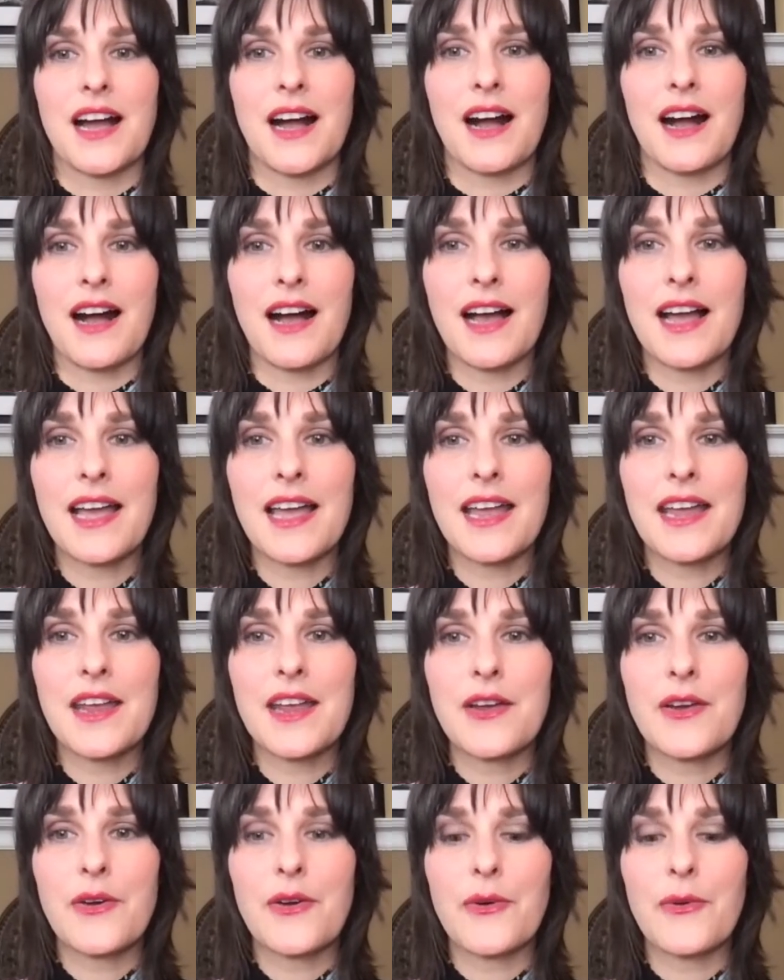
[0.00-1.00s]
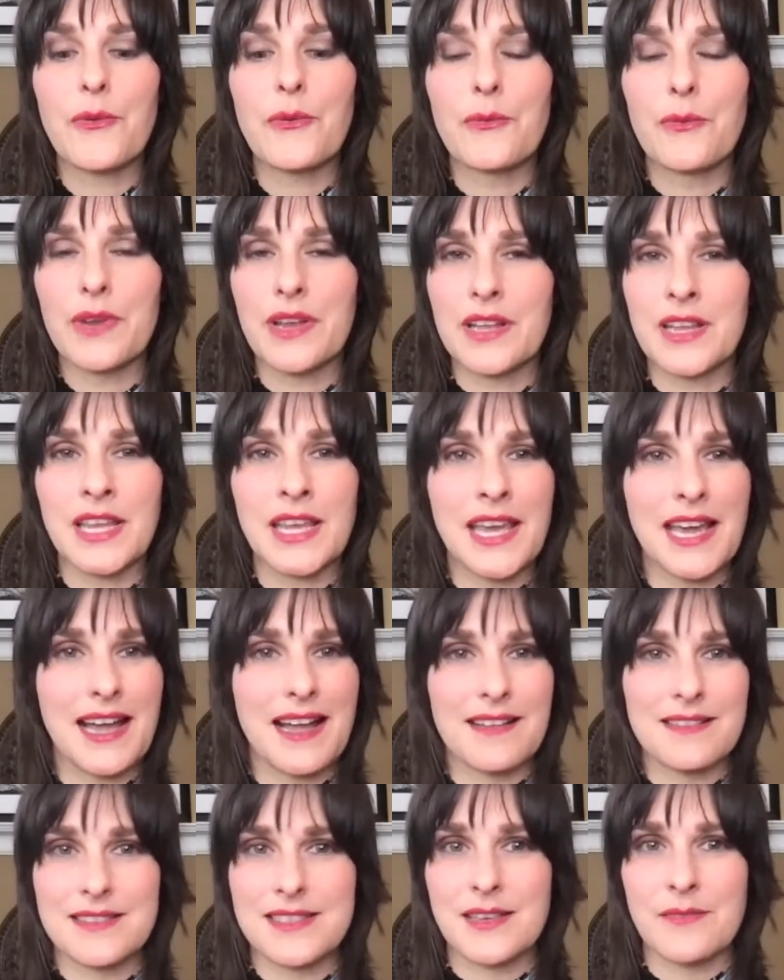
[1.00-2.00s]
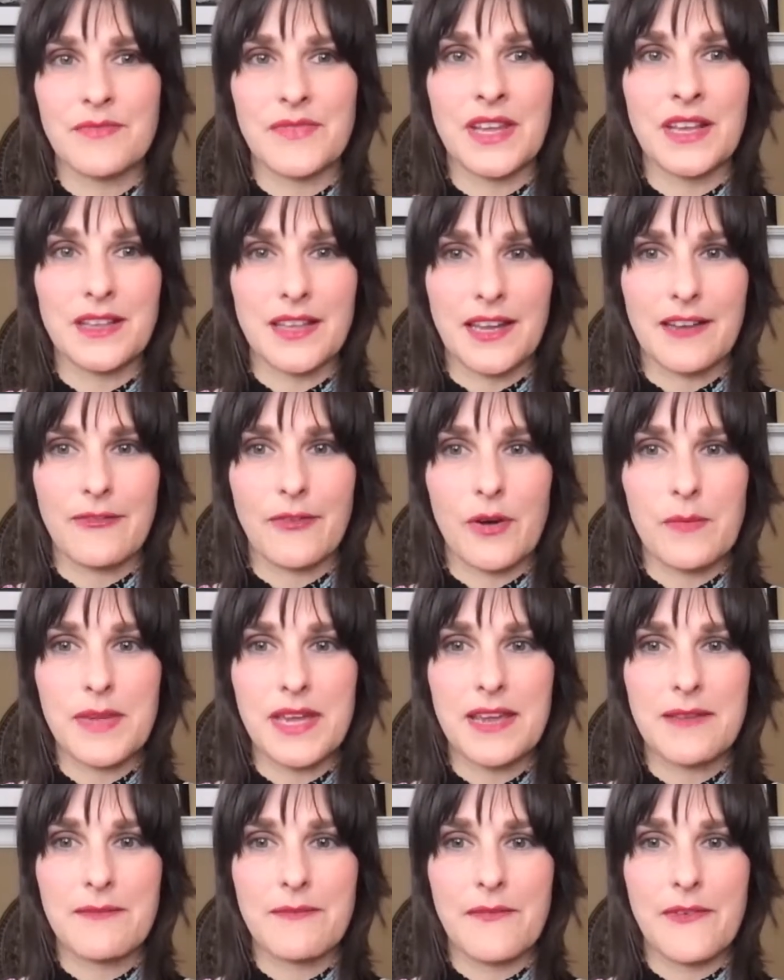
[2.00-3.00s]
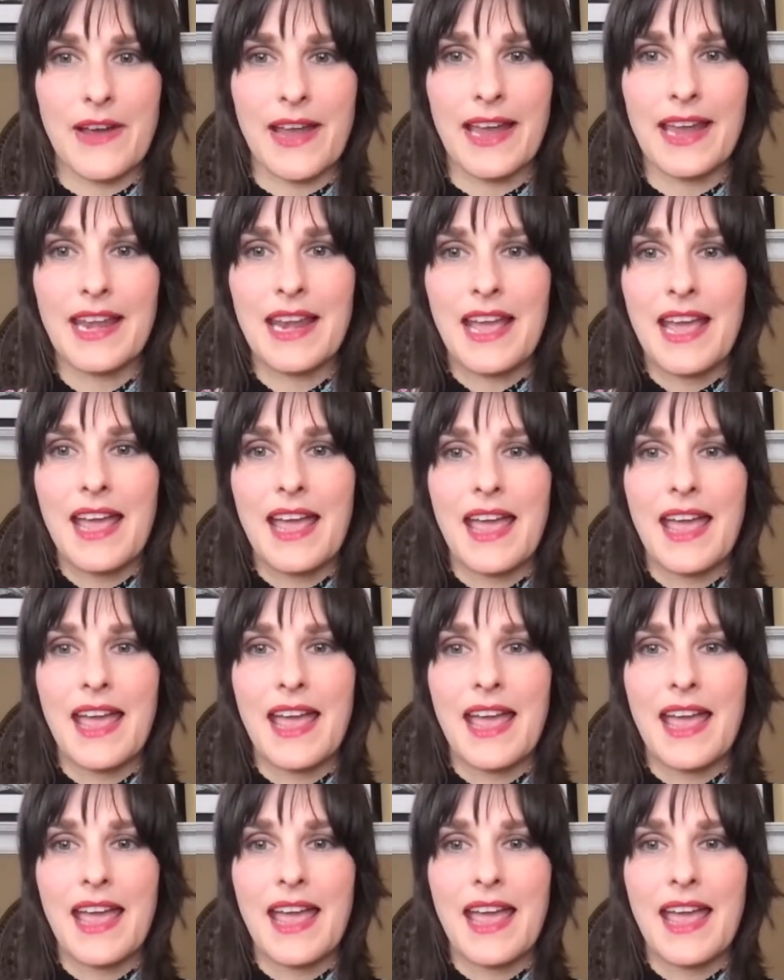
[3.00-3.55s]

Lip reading: I really had something click for me, right?